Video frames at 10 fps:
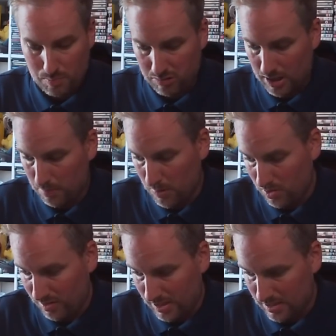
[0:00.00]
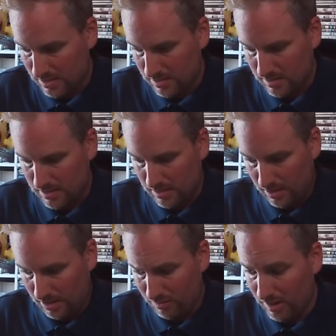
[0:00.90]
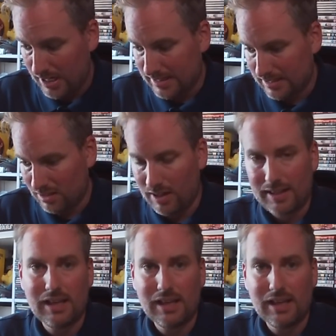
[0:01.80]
Really did like